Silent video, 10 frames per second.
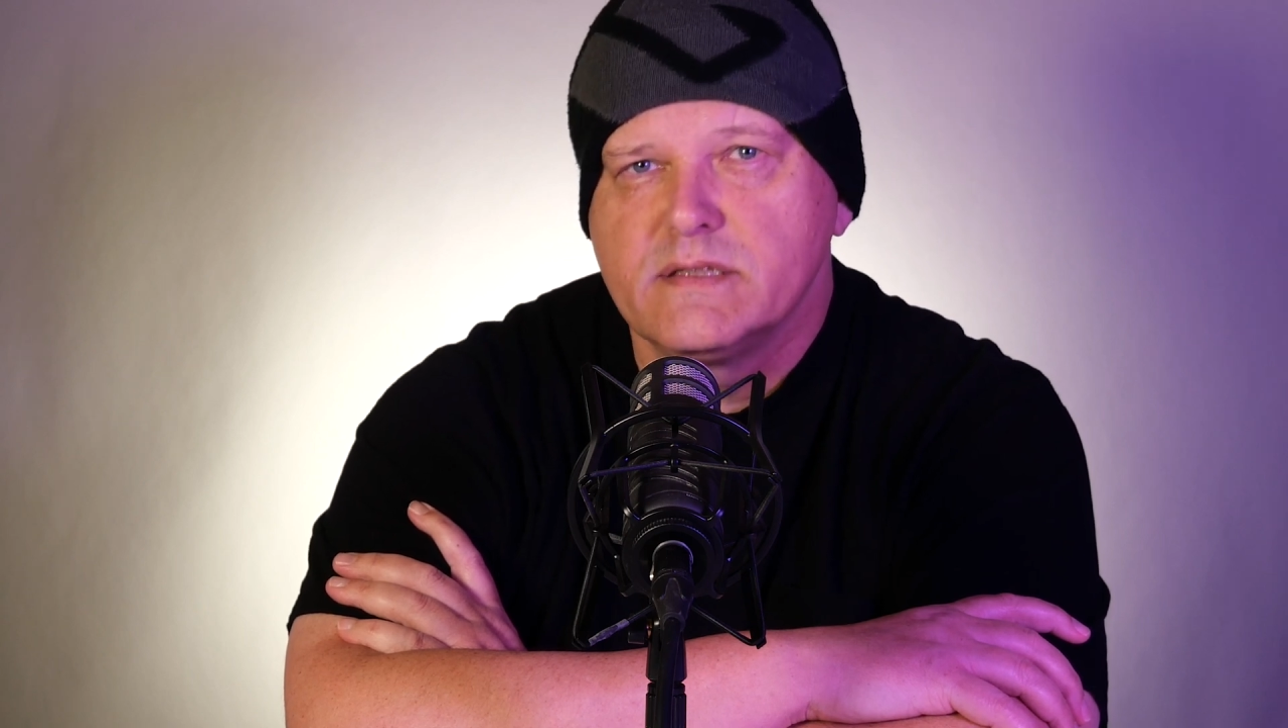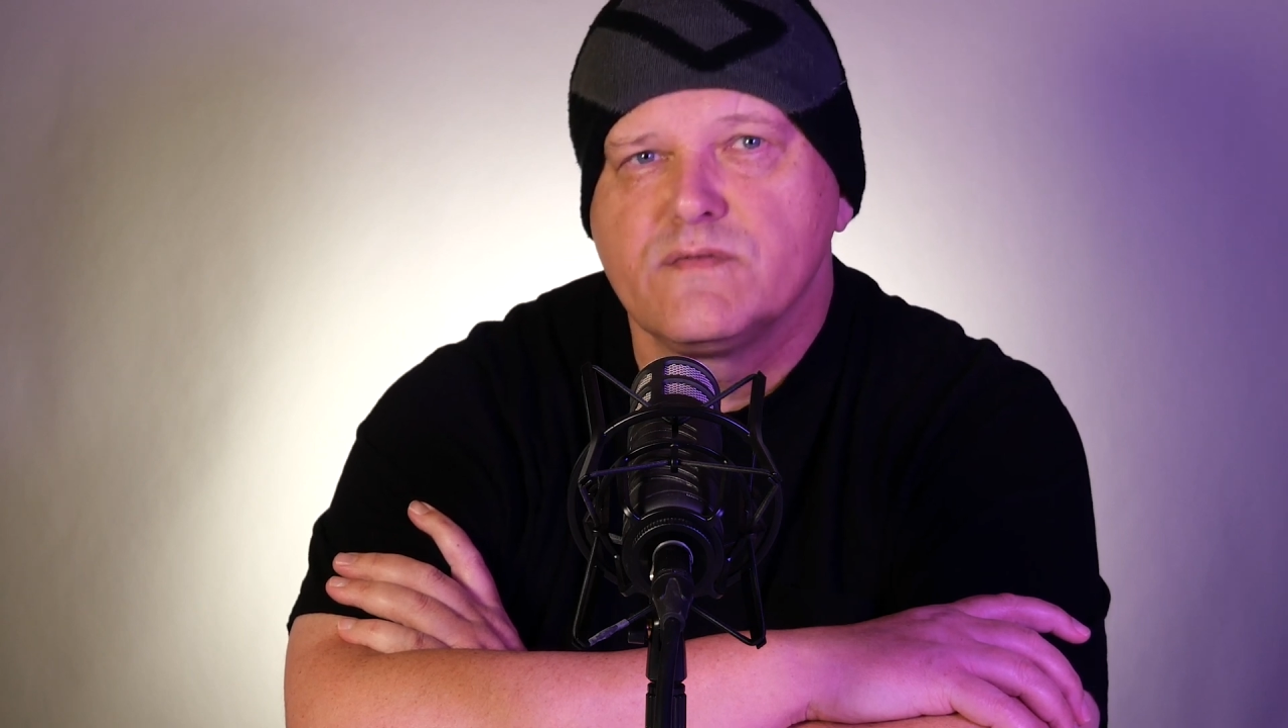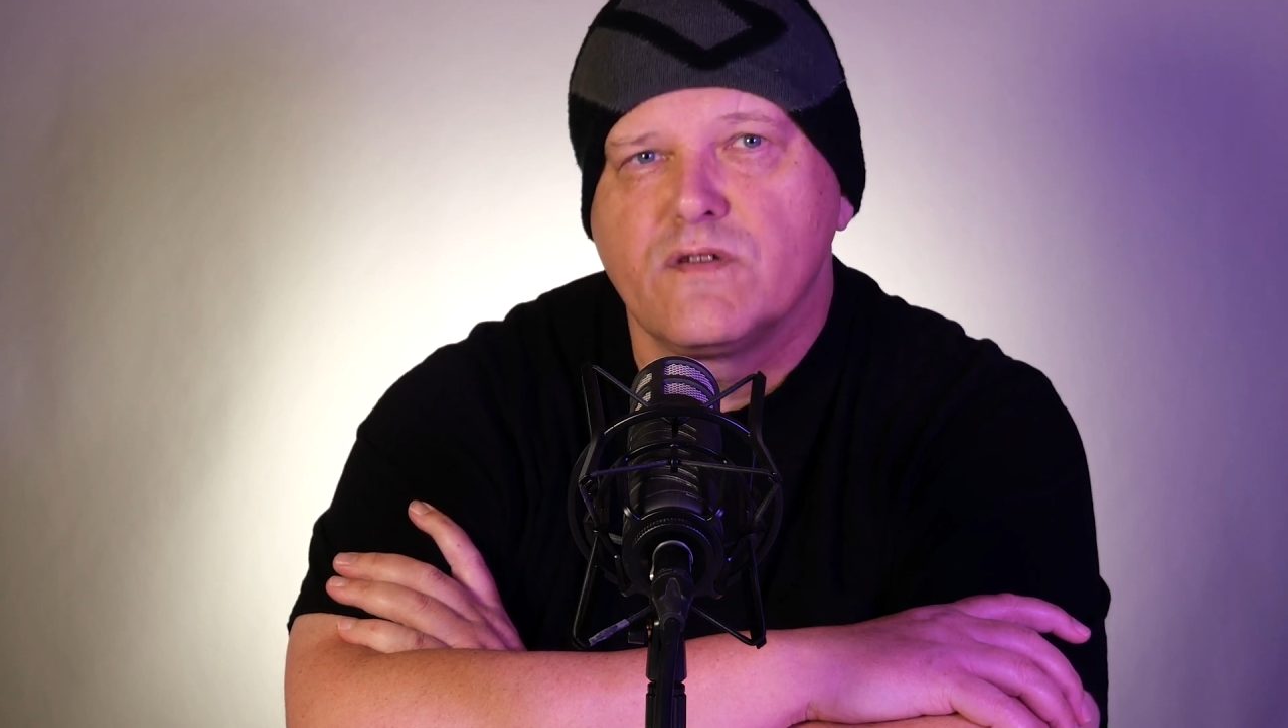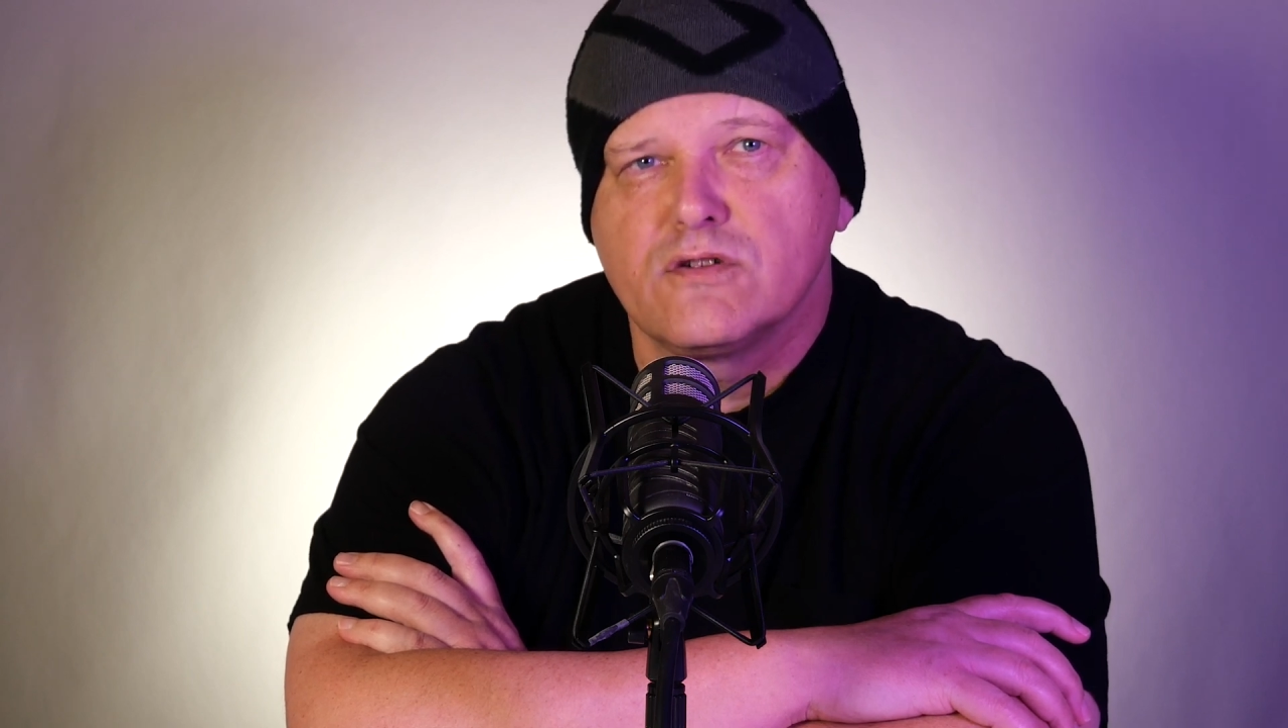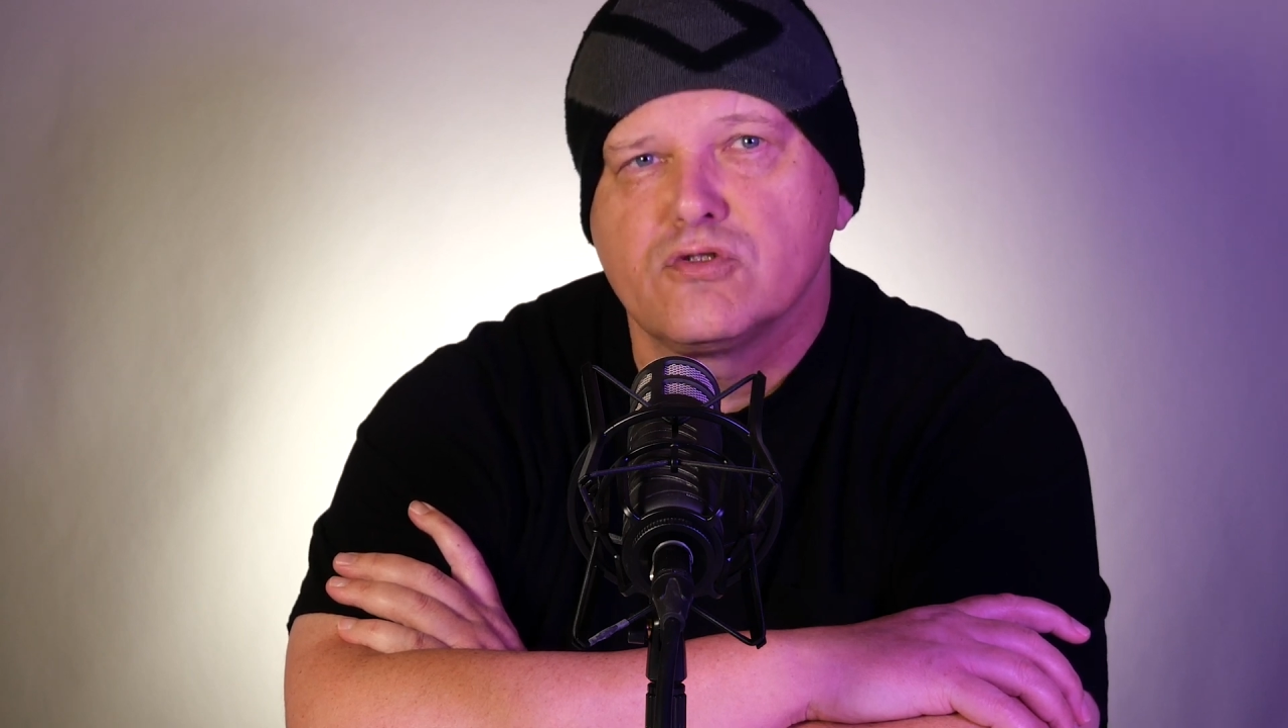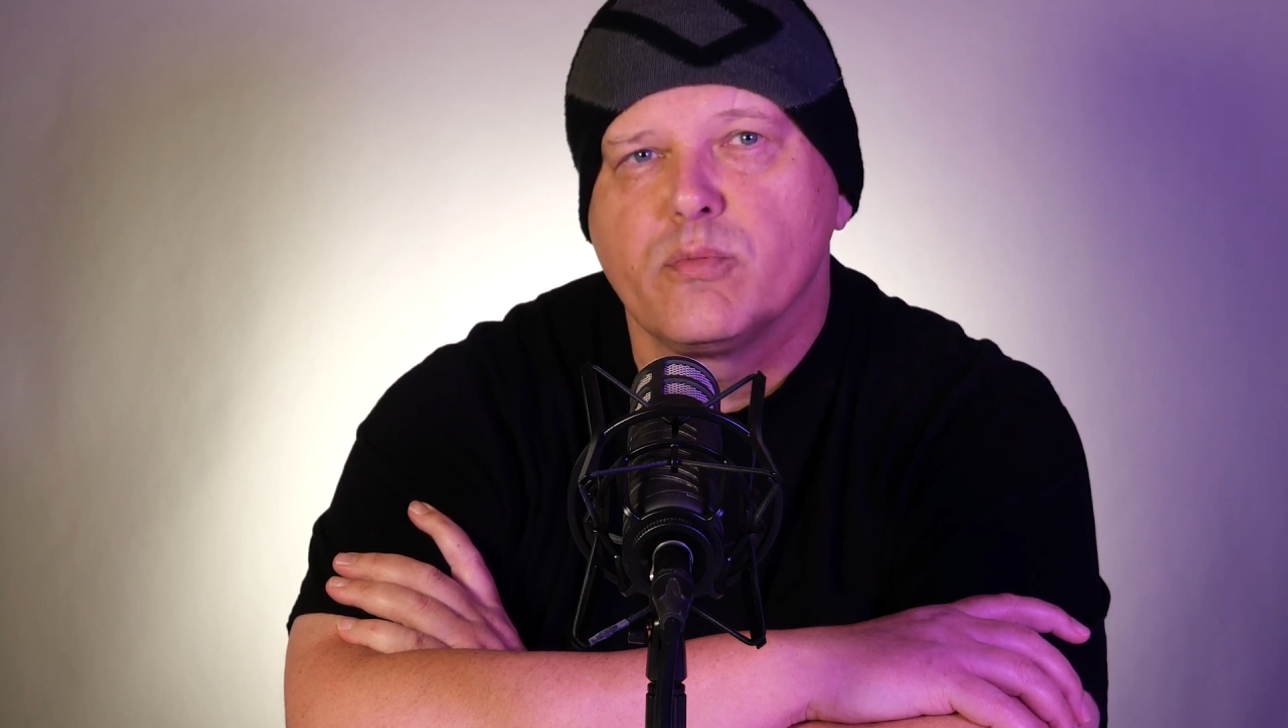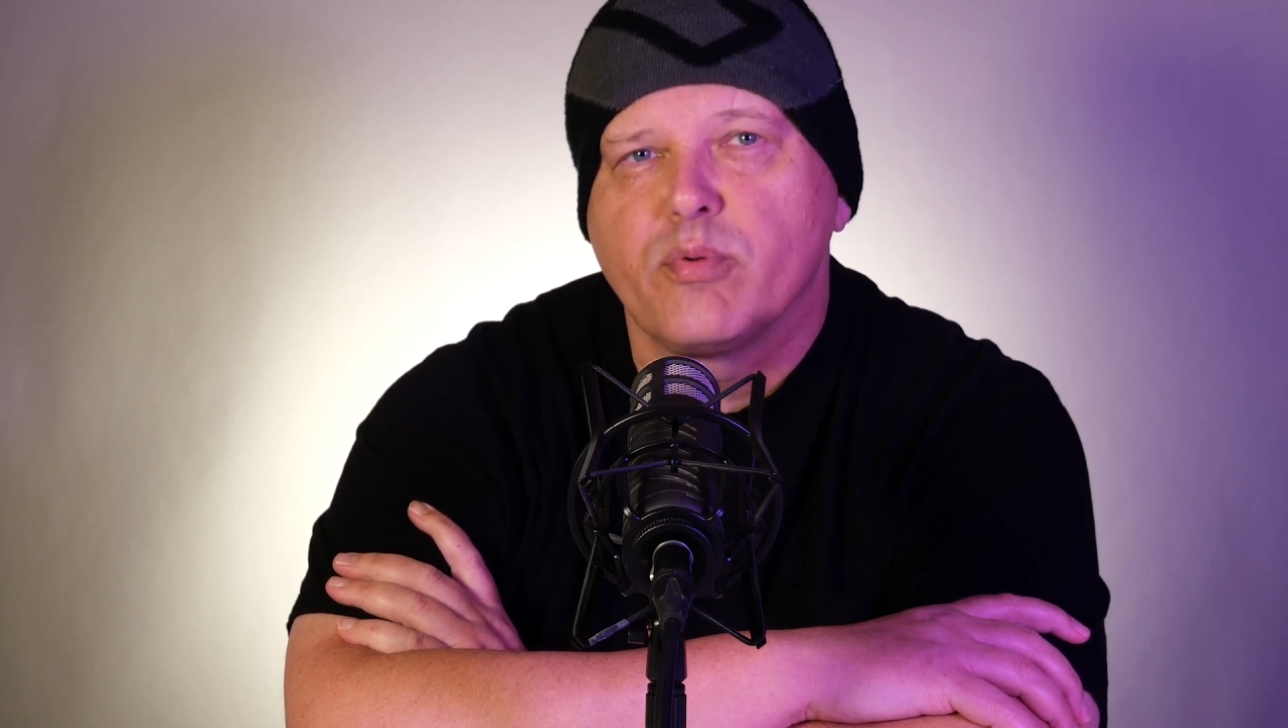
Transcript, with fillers: is a virtual